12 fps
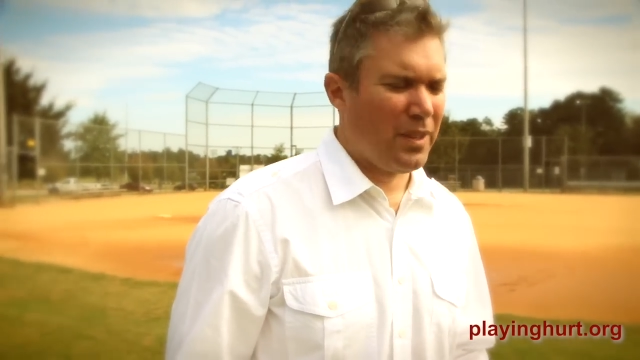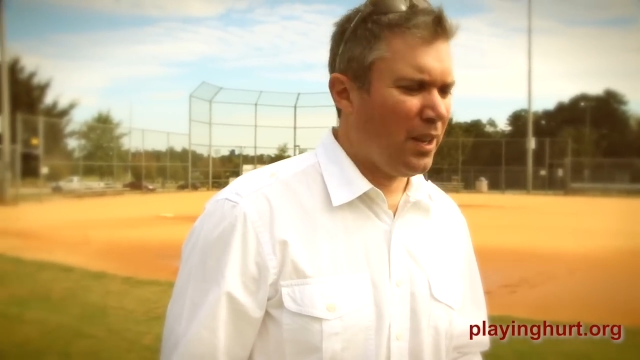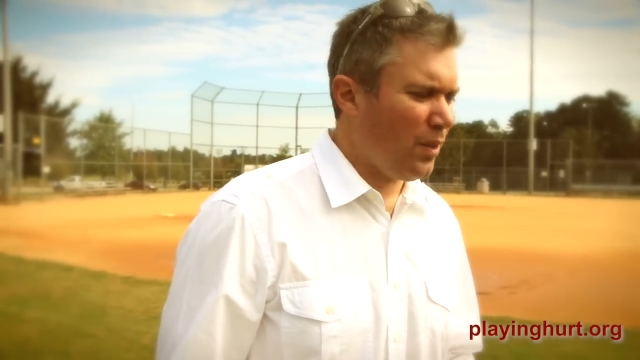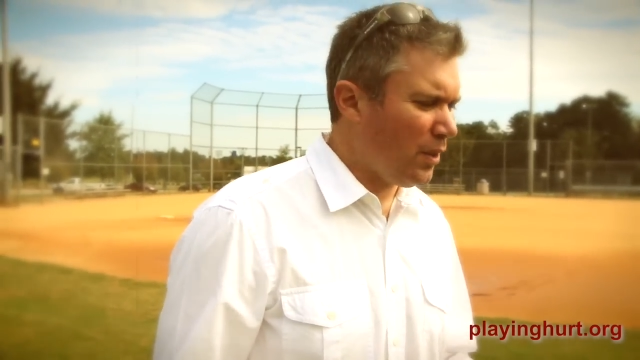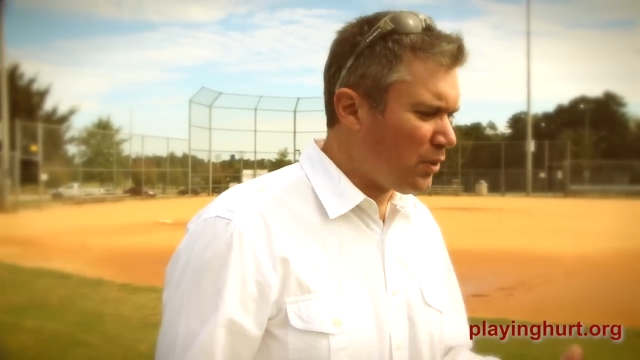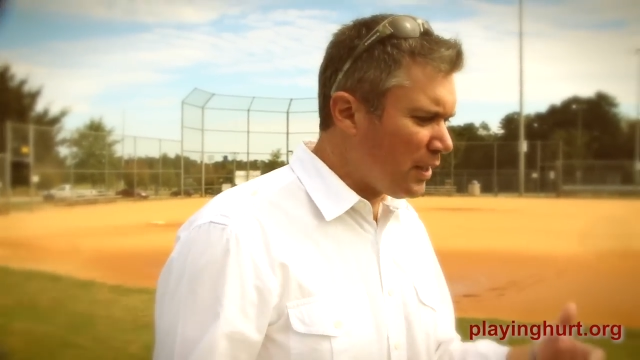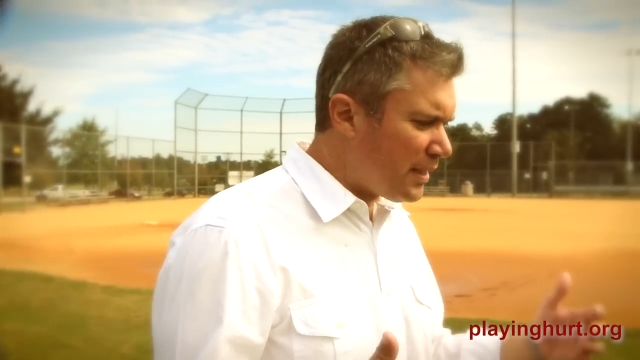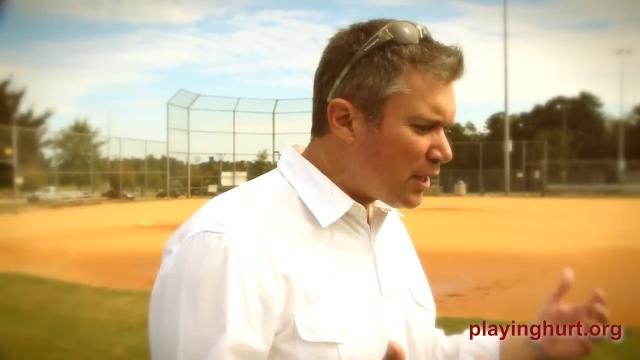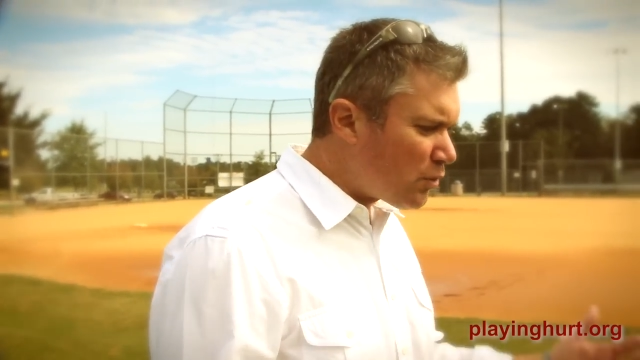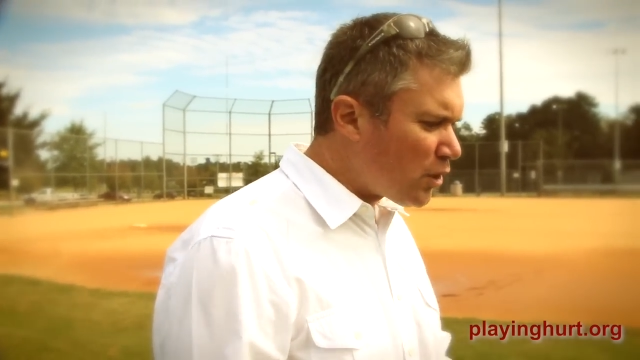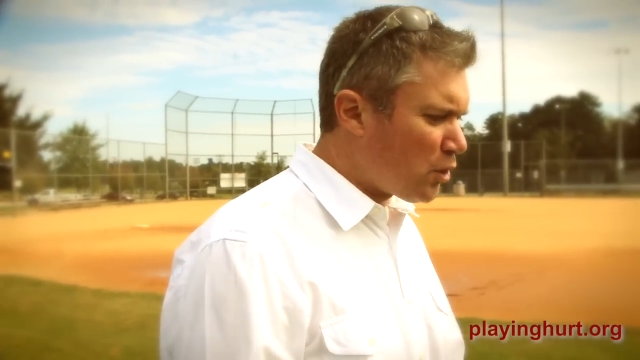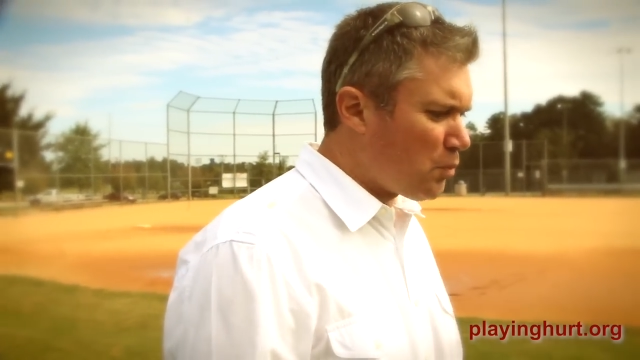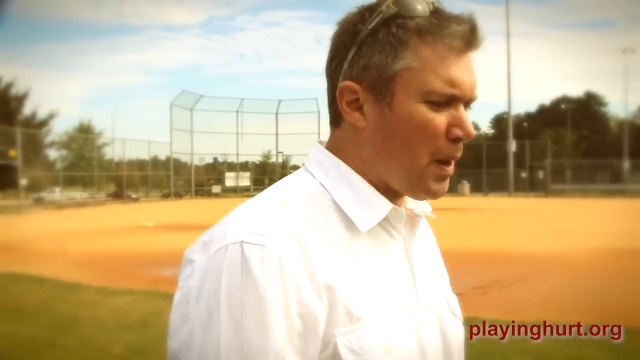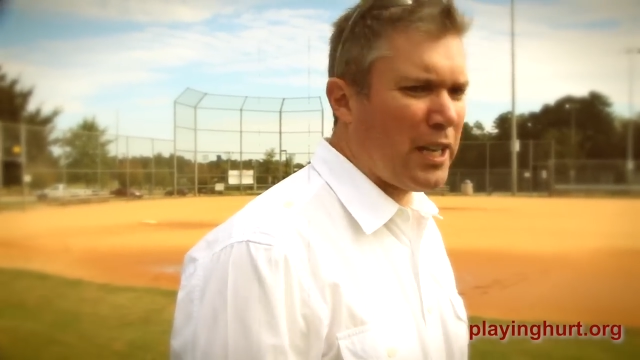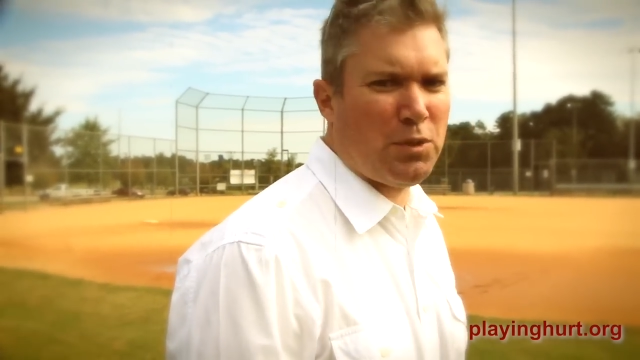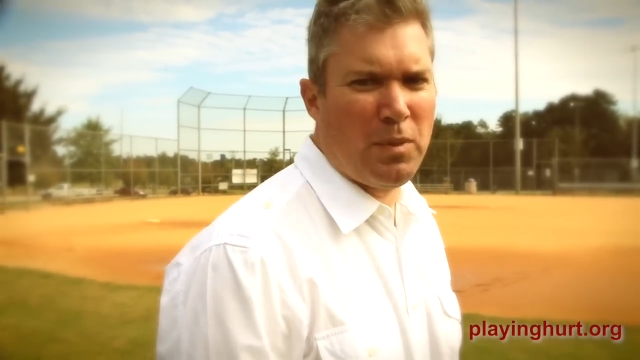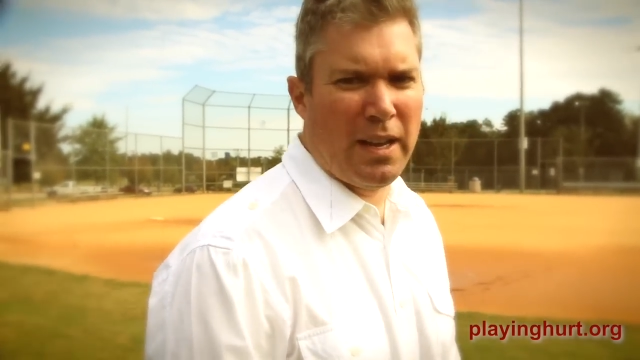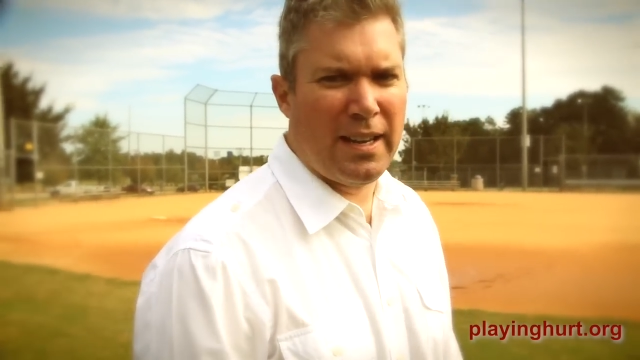if she
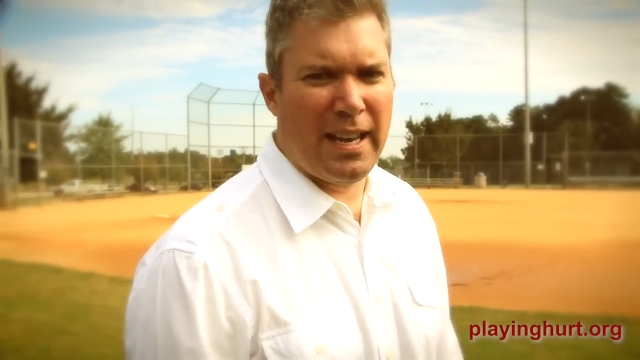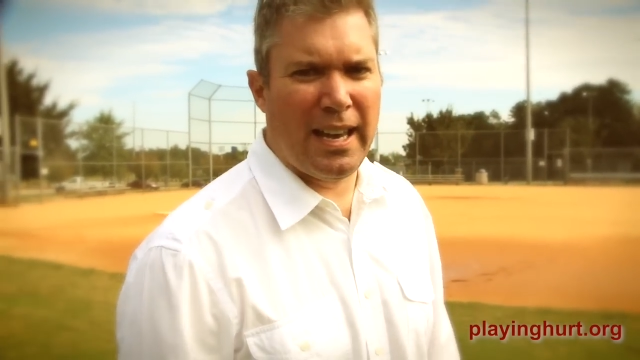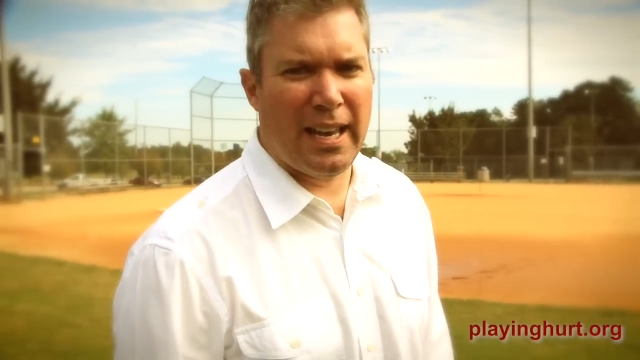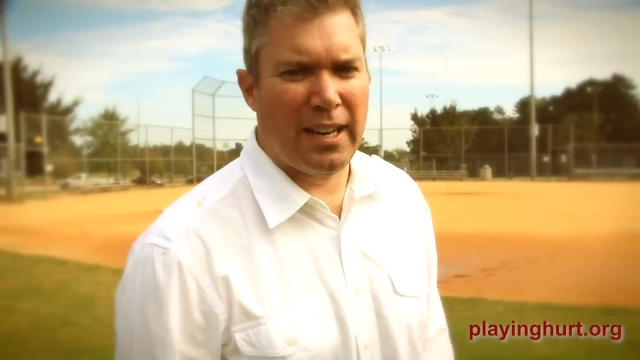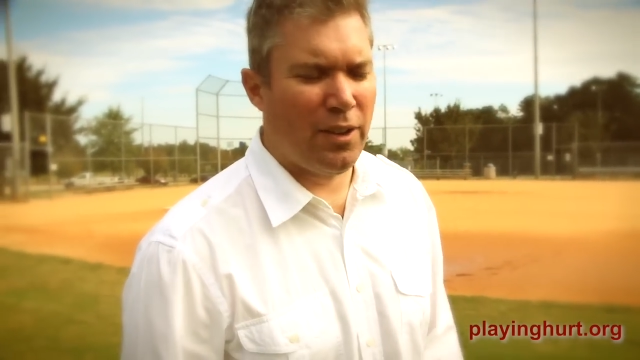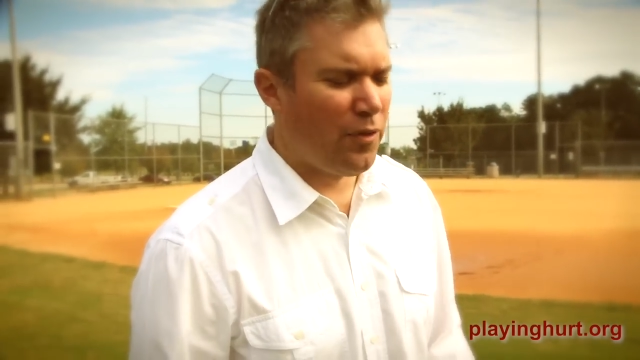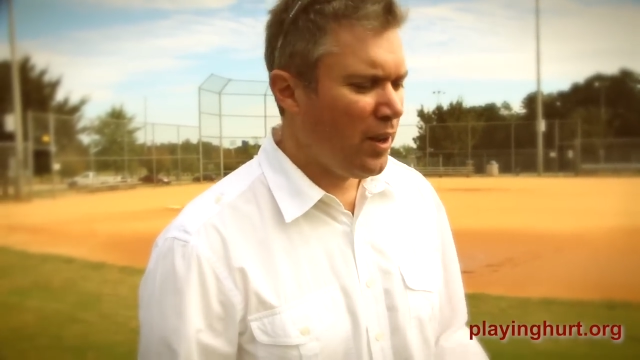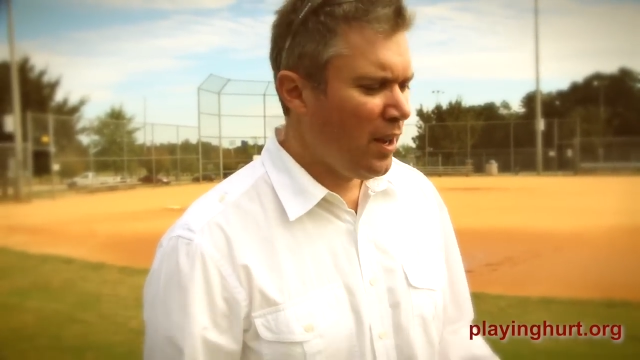disrespects me again,